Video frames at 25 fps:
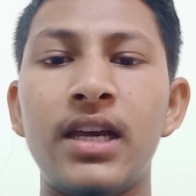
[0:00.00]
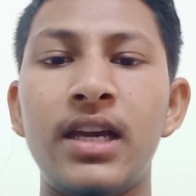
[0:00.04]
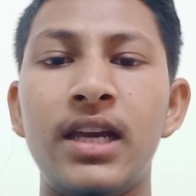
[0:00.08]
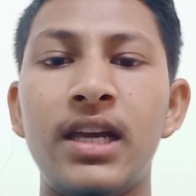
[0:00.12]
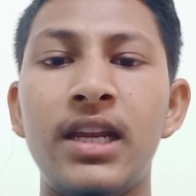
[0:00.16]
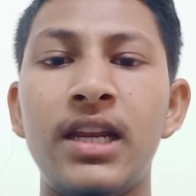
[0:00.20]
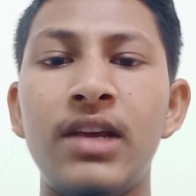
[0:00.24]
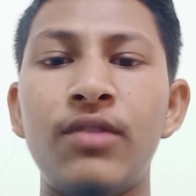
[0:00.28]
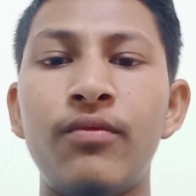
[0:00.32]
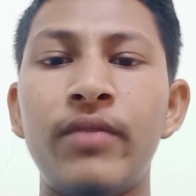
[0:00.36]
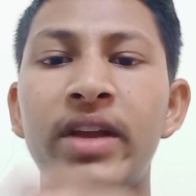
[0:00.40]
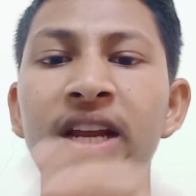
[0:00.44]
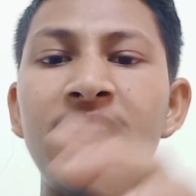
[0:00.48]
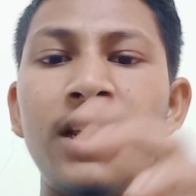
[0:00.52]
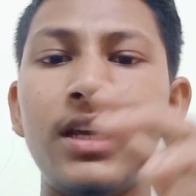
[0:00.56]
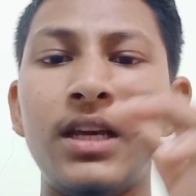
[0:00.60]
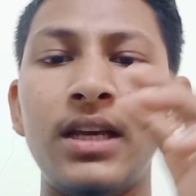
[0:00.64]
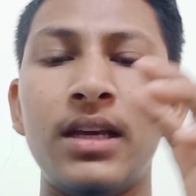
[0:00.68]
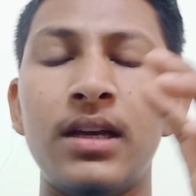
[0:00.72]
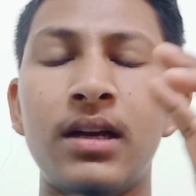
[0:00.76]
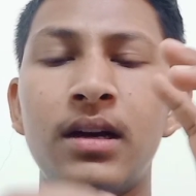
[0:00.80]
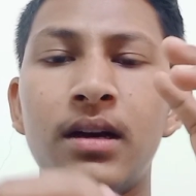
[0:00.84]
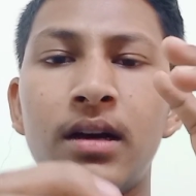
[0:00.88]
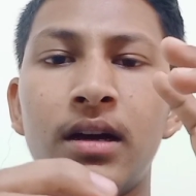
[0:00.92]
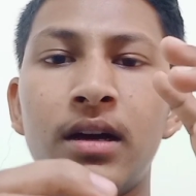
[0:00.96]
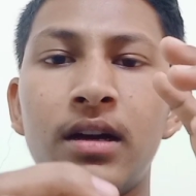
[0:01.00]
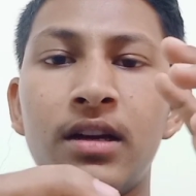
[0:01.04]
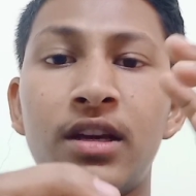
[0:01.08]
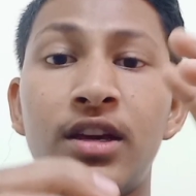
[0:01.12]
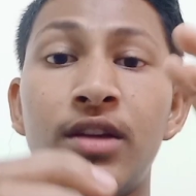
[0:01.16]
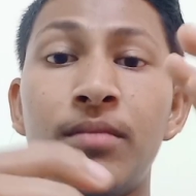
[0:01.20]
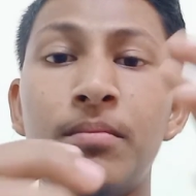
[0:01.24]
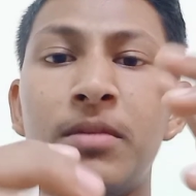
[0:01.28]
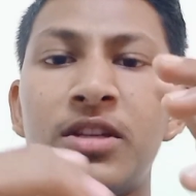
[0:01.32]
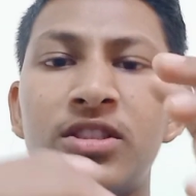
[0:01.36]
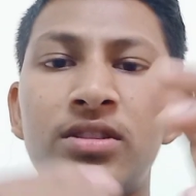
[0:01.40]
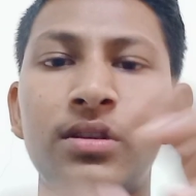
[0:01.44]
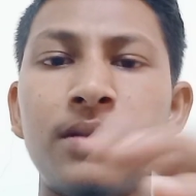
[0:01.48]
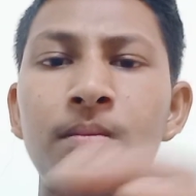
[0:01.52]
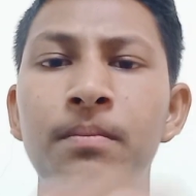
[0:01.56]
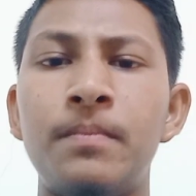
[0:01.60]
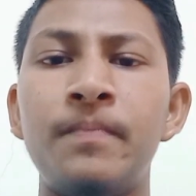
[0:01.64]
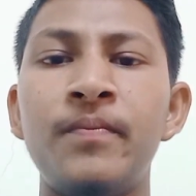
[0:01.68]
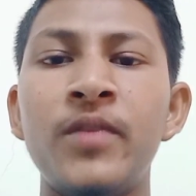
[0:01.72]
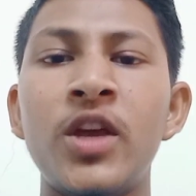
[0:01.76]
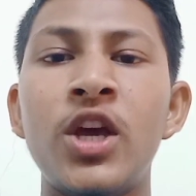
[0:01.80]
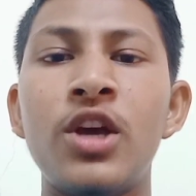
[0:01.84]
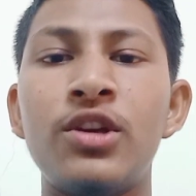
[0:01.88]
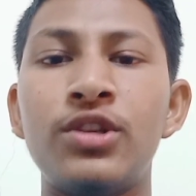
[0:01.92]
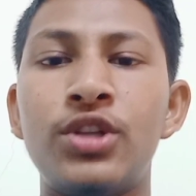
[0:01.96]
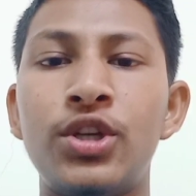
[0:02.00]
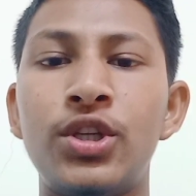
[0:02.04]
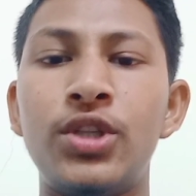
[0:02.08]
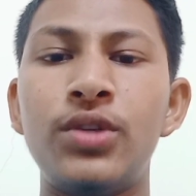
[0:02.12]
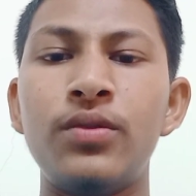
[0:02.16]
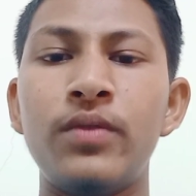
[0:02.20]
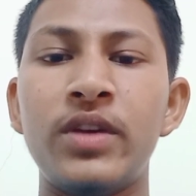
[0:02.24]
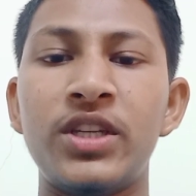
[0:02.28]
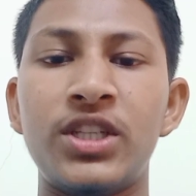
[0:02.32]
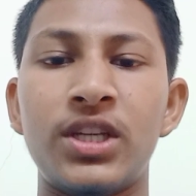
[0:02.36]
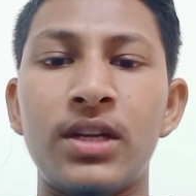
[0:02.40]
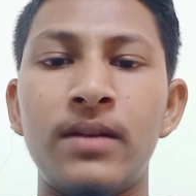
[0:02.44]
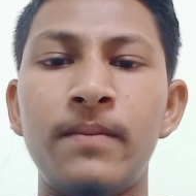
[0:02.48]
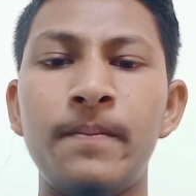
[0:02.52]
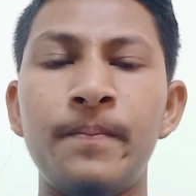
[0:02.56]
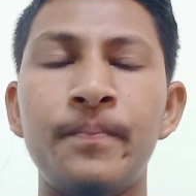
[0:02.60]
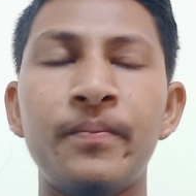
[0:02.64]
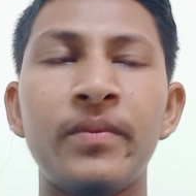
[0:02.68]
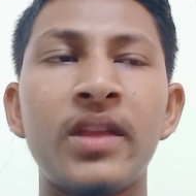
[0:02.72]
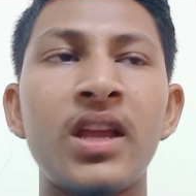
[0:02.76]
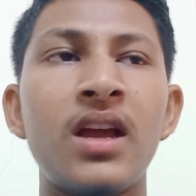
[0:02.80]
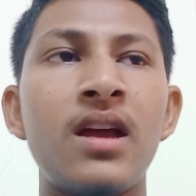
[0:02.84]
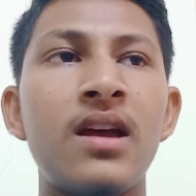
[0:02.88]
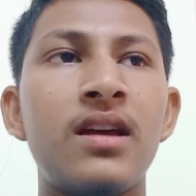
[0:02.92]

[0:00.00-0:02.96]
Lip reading: in a very cumbersome situation